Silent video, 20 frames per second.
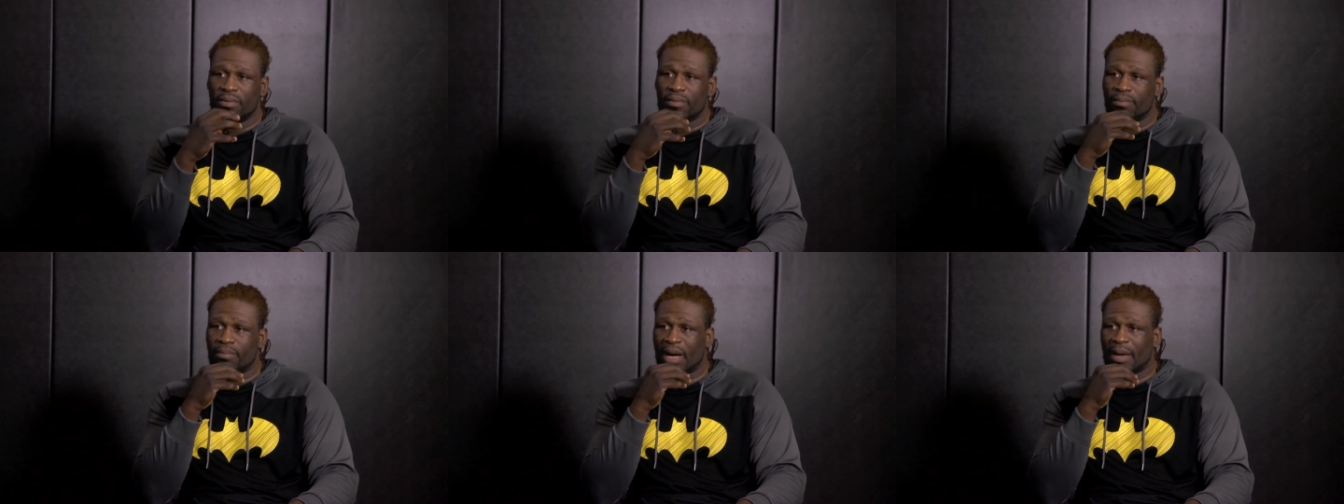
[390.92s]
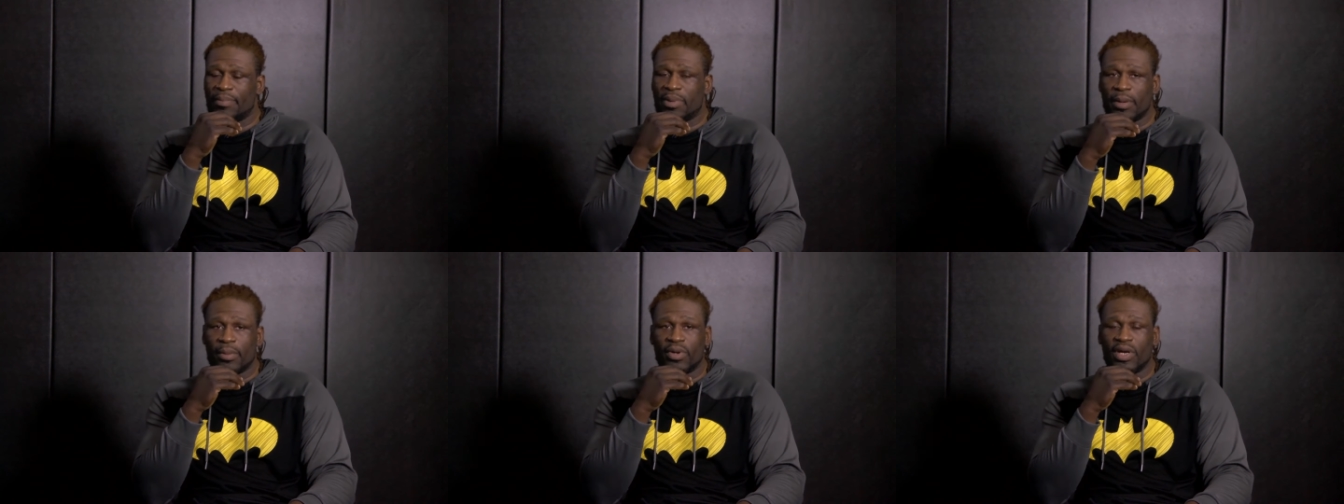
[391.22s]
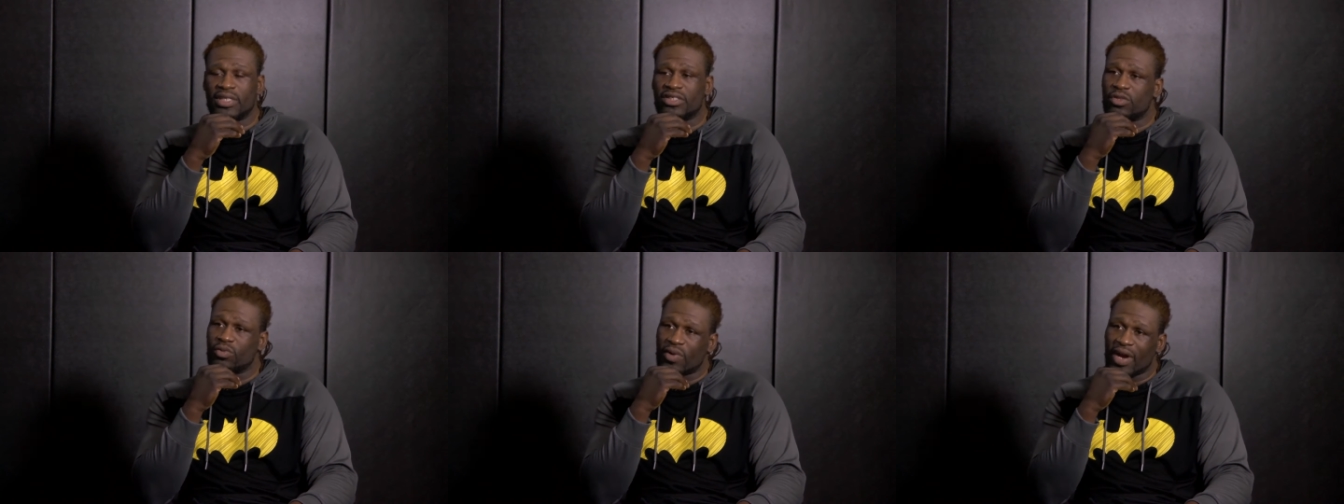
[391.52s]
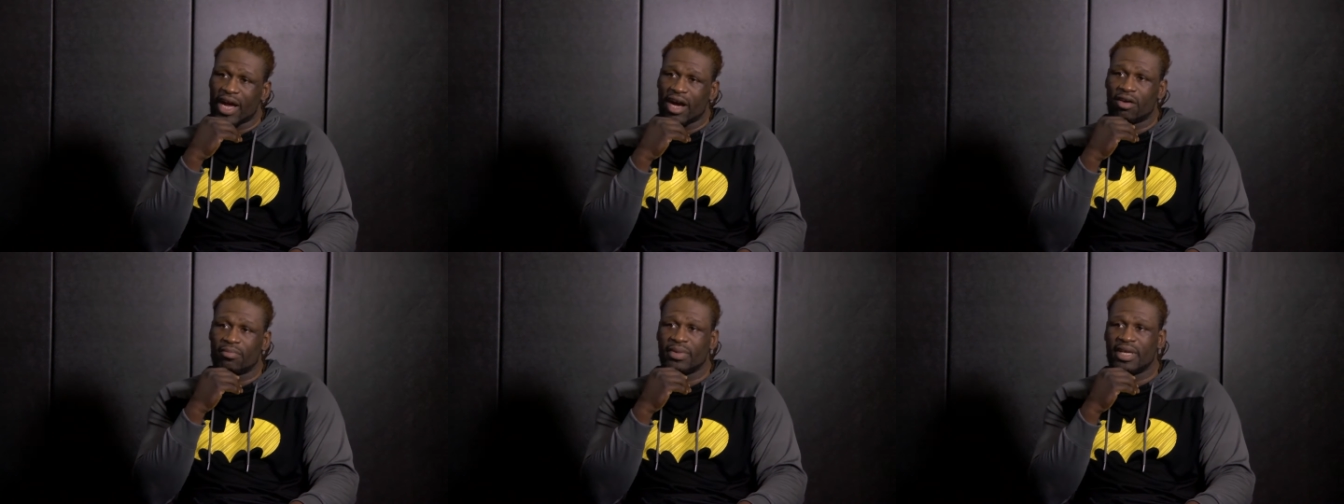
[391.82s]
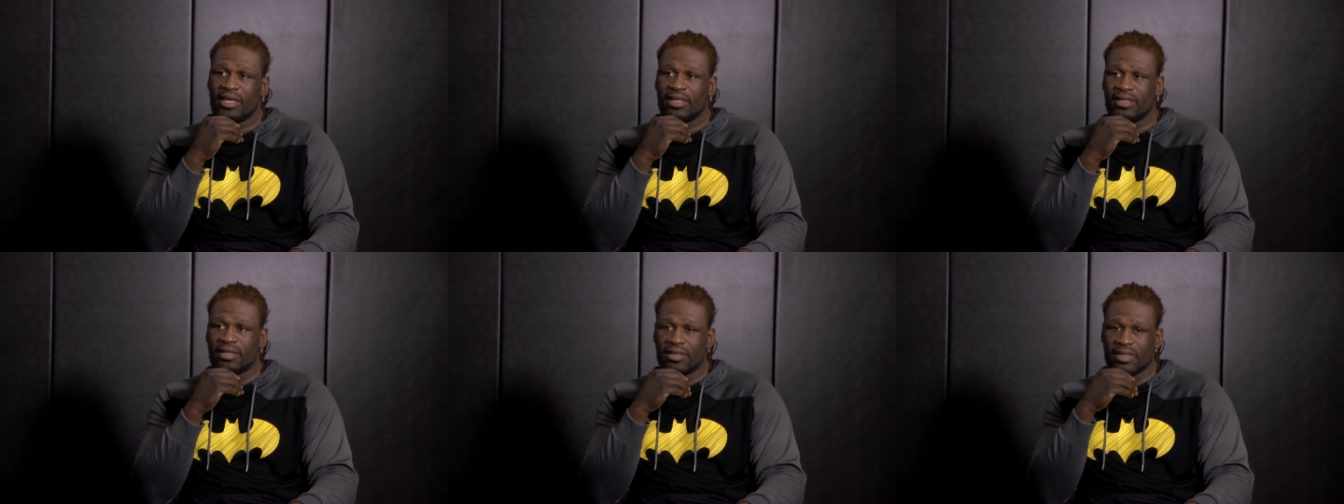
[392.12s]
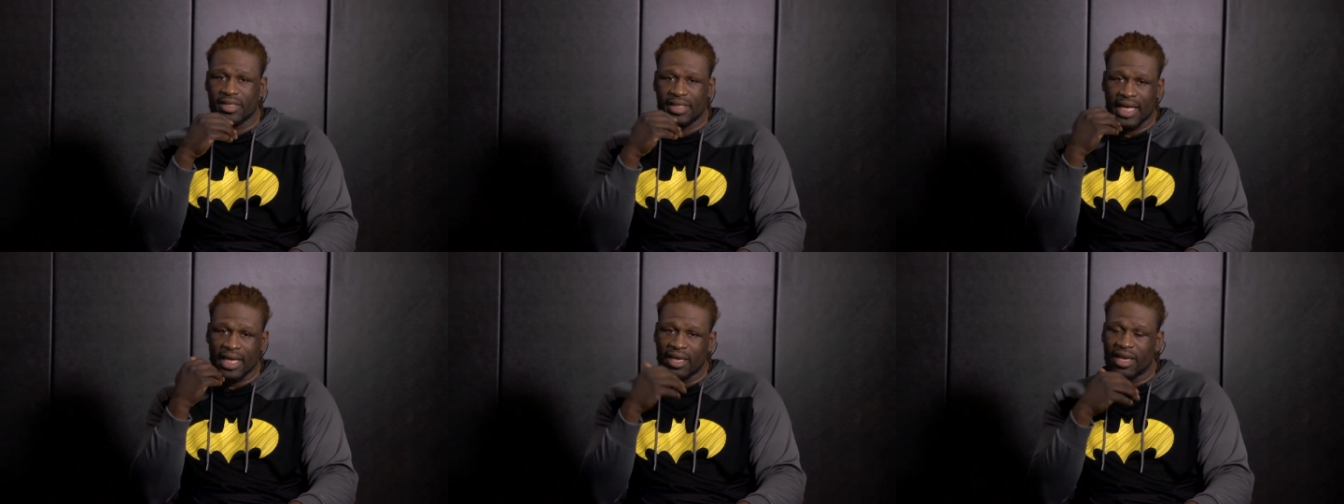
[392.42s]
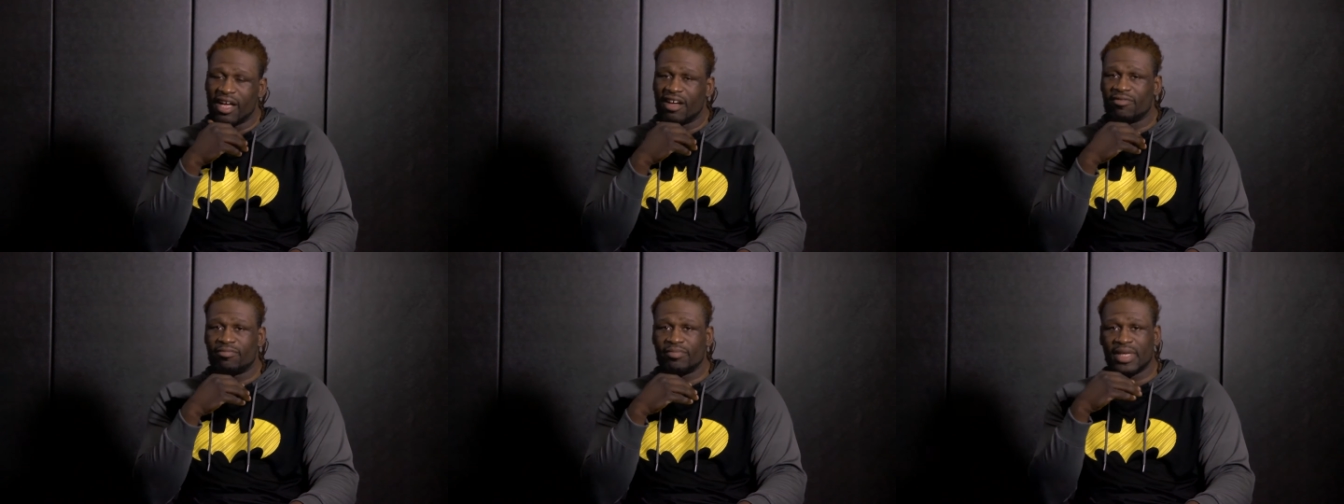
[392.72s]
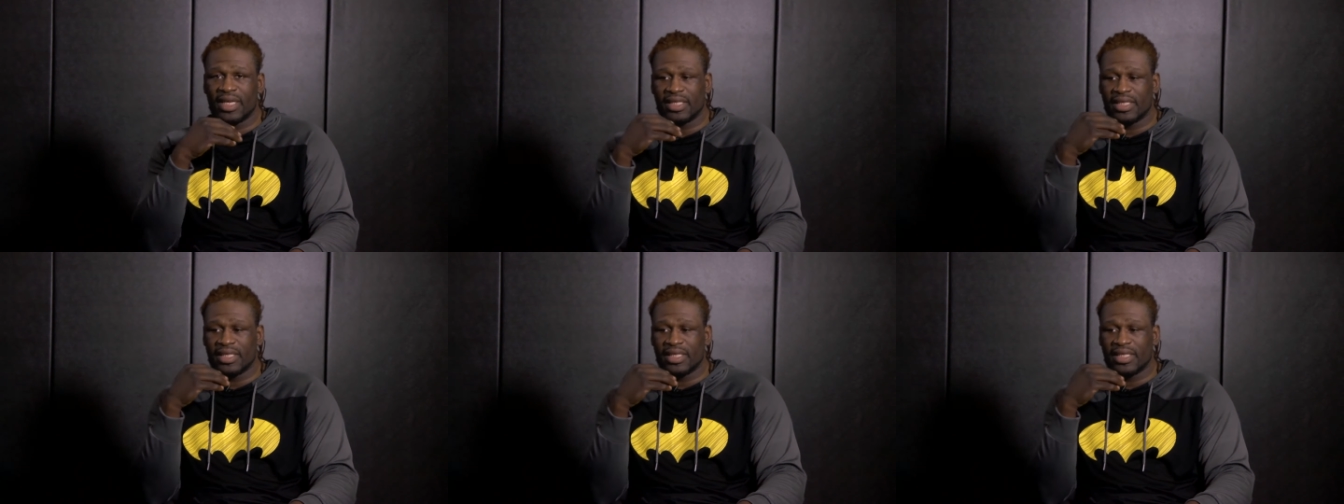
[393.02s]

my people that's around me, that love me,